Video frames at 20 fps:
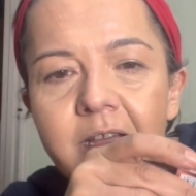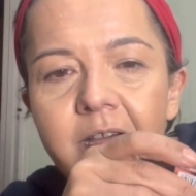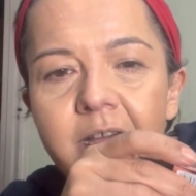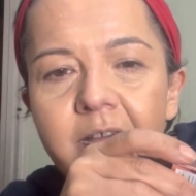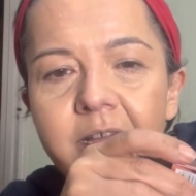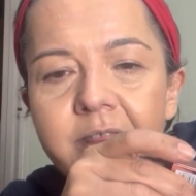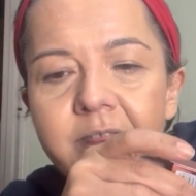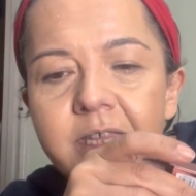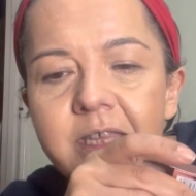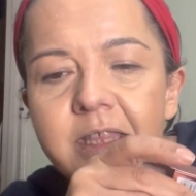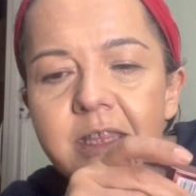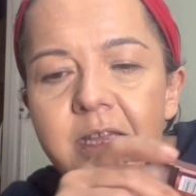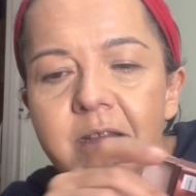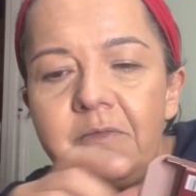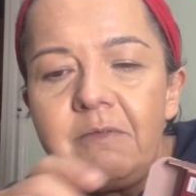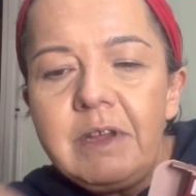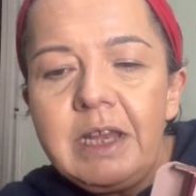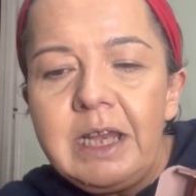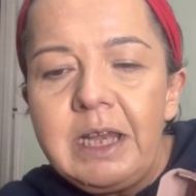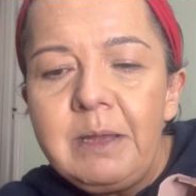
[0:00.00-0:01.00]
I think they're
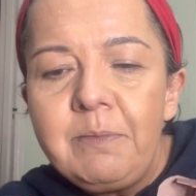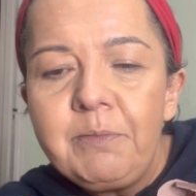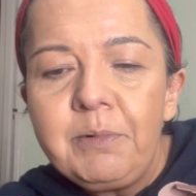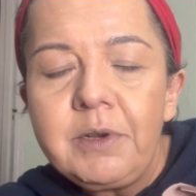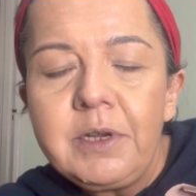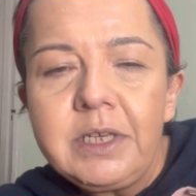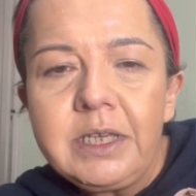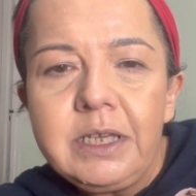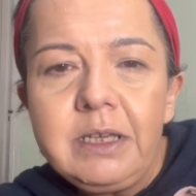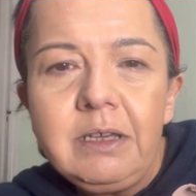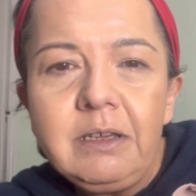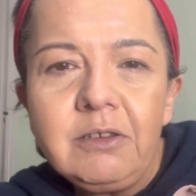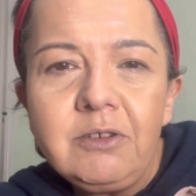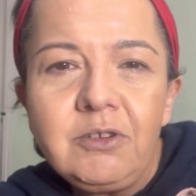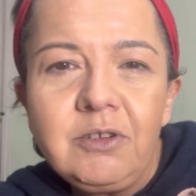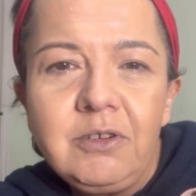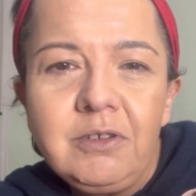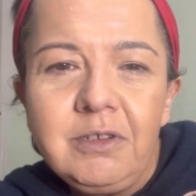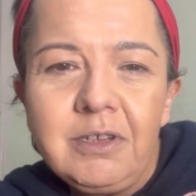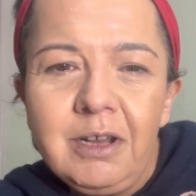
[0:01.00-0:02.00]
really pretty
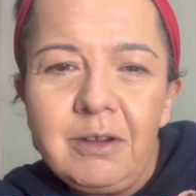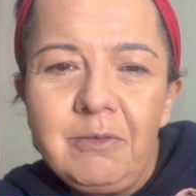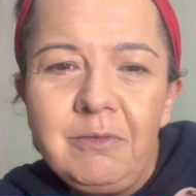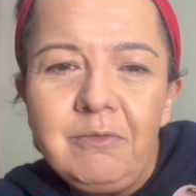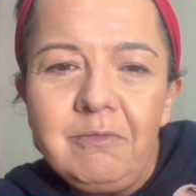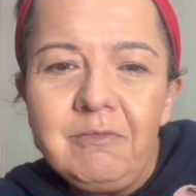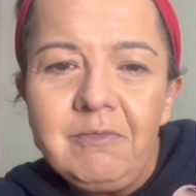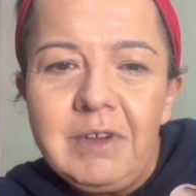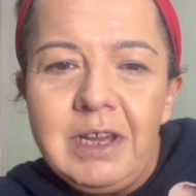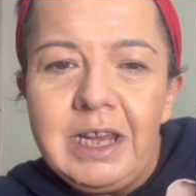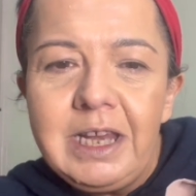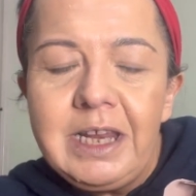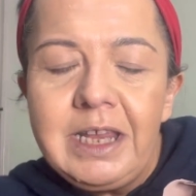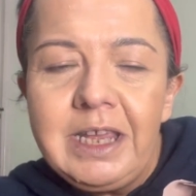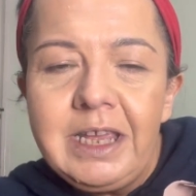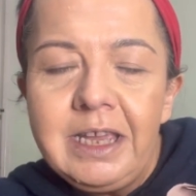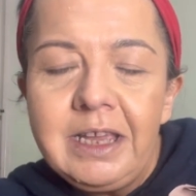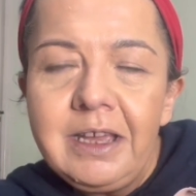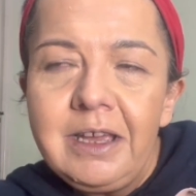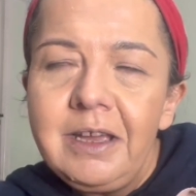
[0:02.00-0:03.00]
because you don't
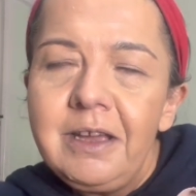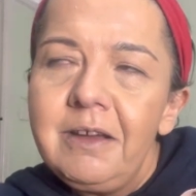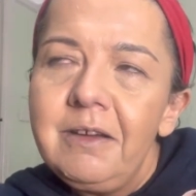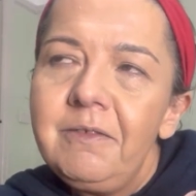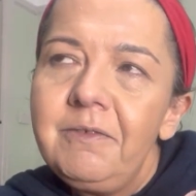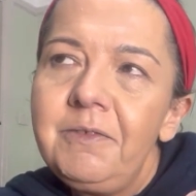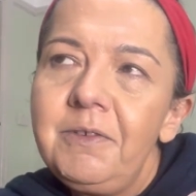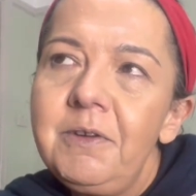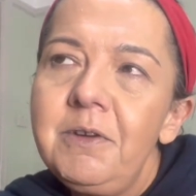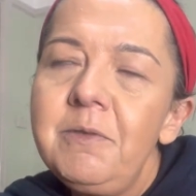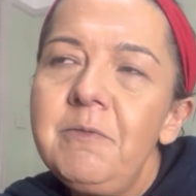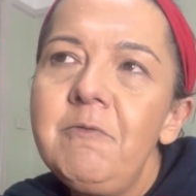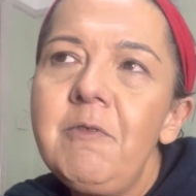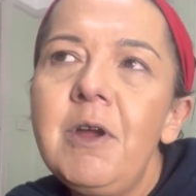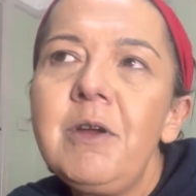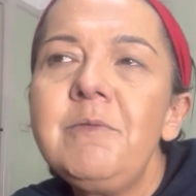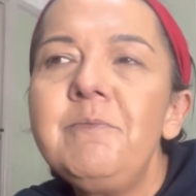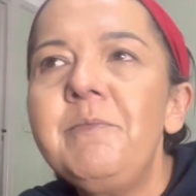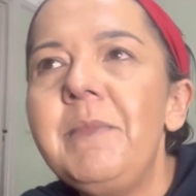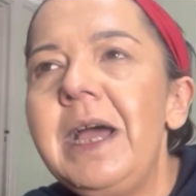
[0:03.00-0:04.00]
really, for a
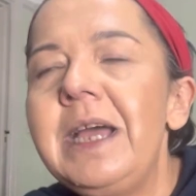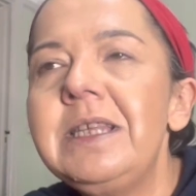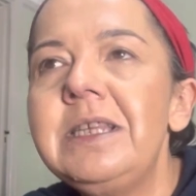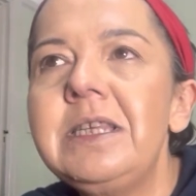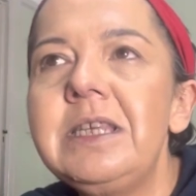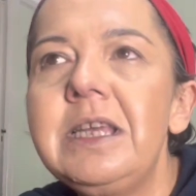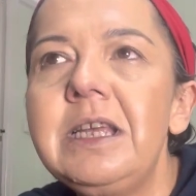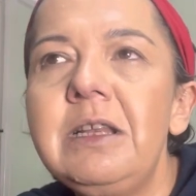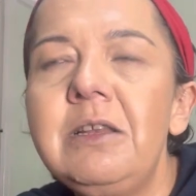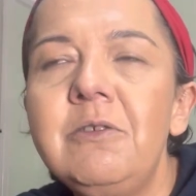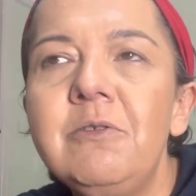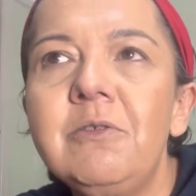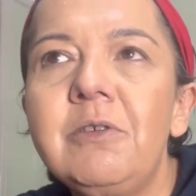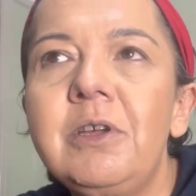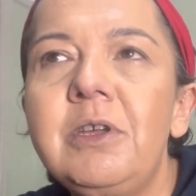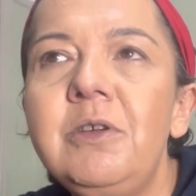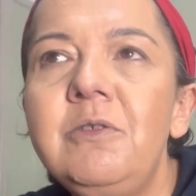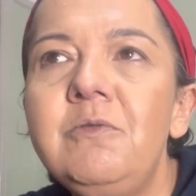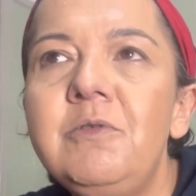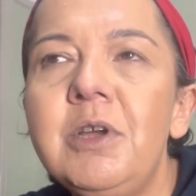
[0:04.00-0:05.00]
romantic look,
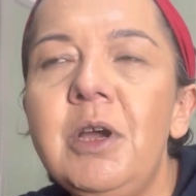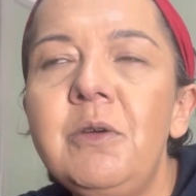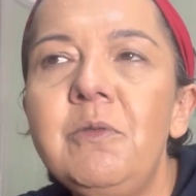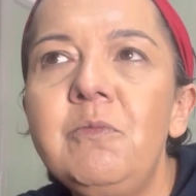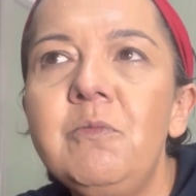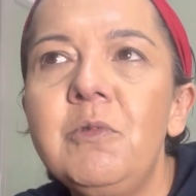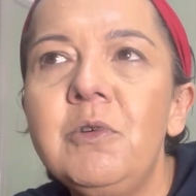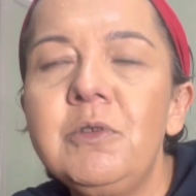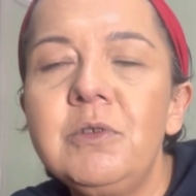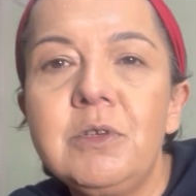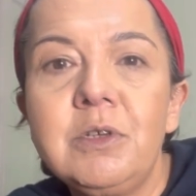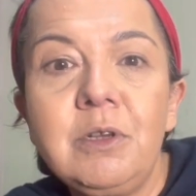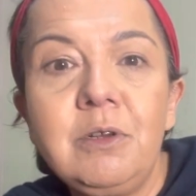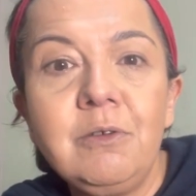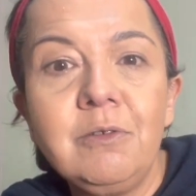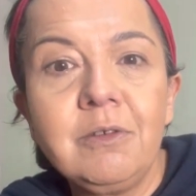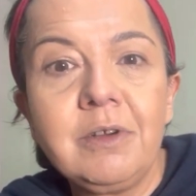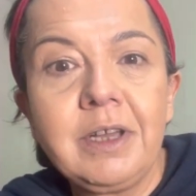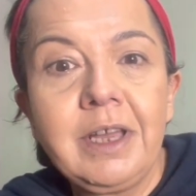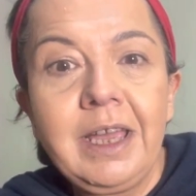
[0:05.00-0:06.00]
you don't want to
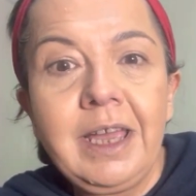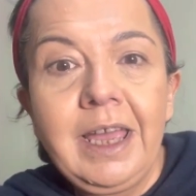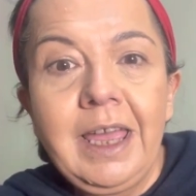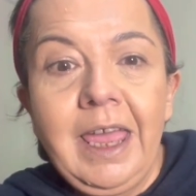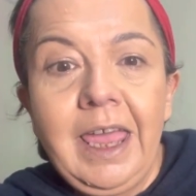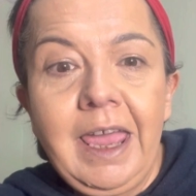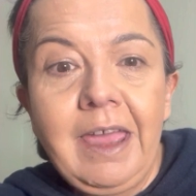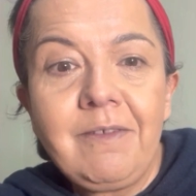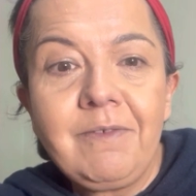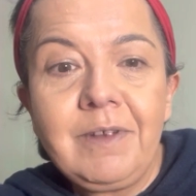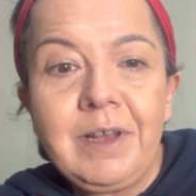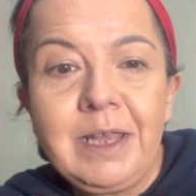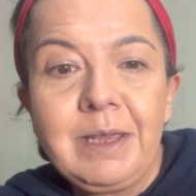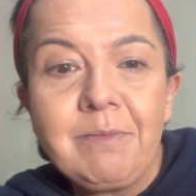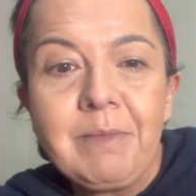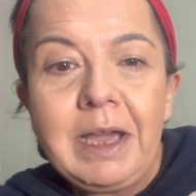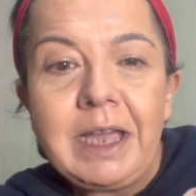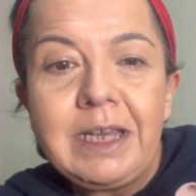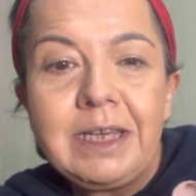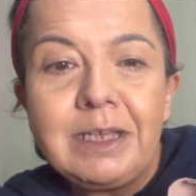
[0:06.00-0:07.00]
look heavily
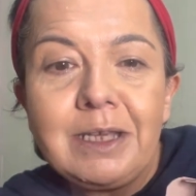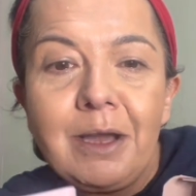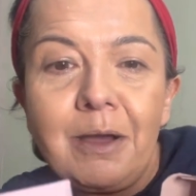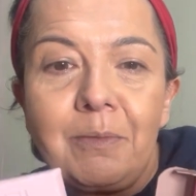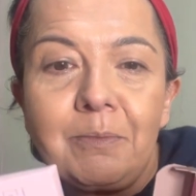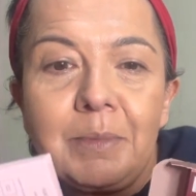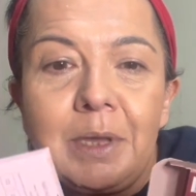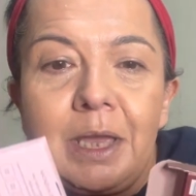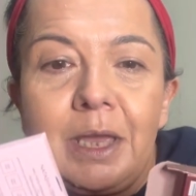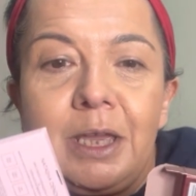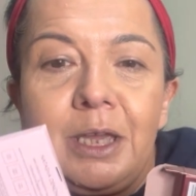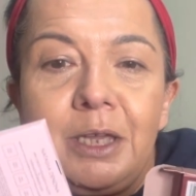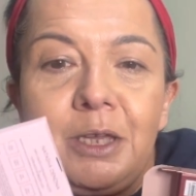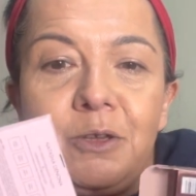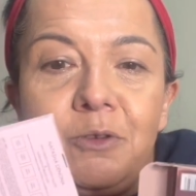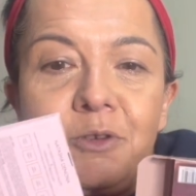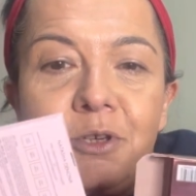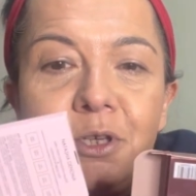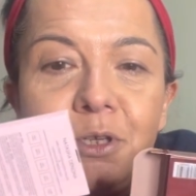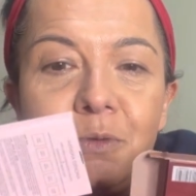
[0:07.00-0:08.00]
made up.
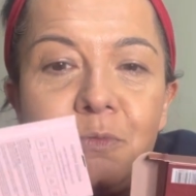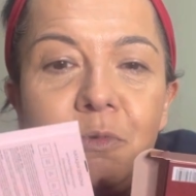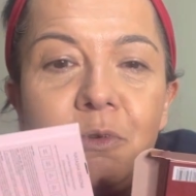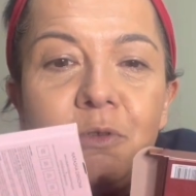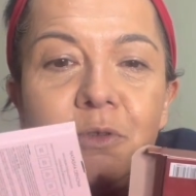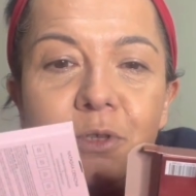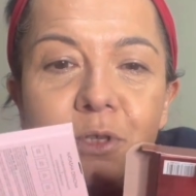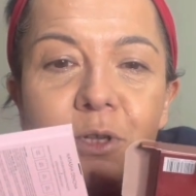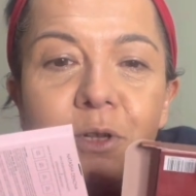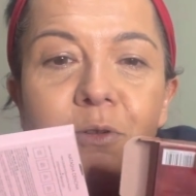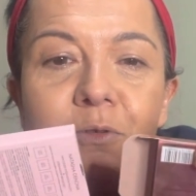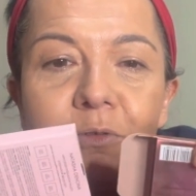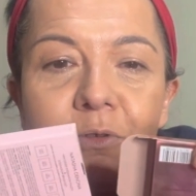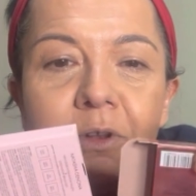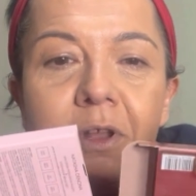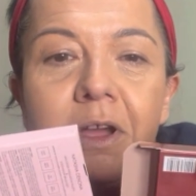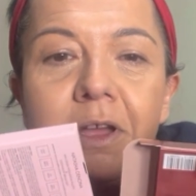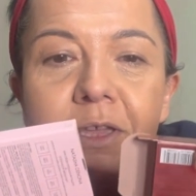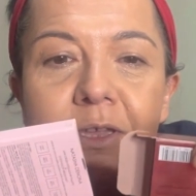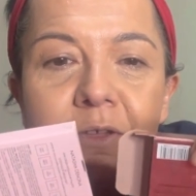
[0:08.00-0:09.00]
You just want to look
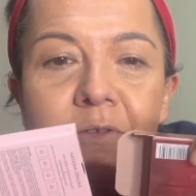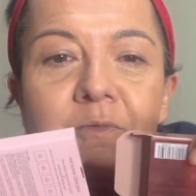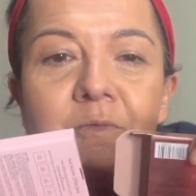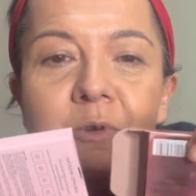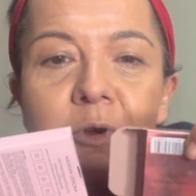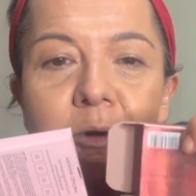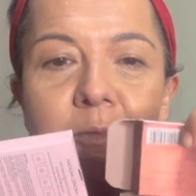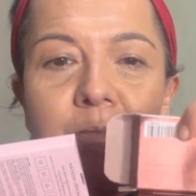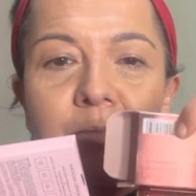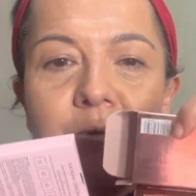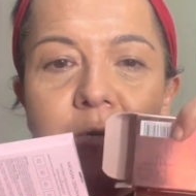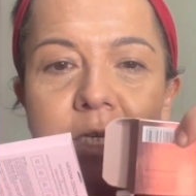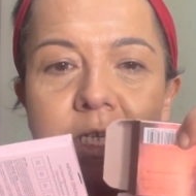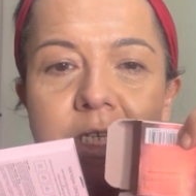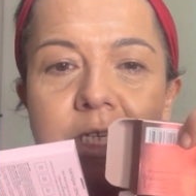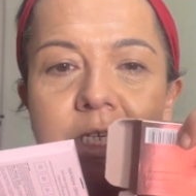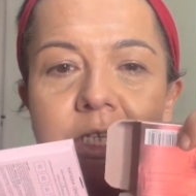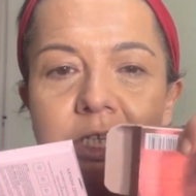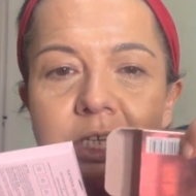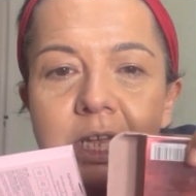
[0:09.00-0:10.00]
like you've got
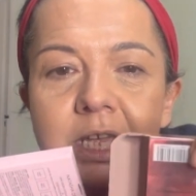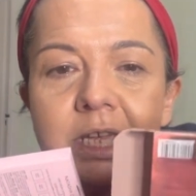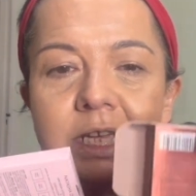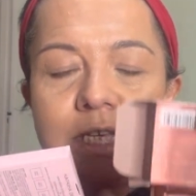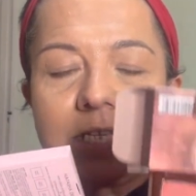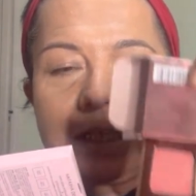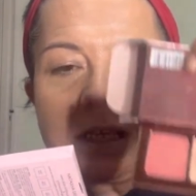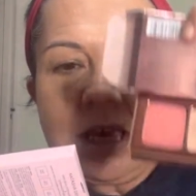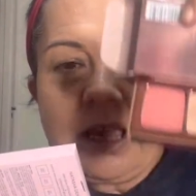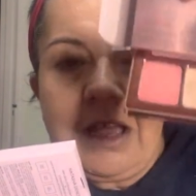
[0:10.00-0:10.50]
pretty cheeks.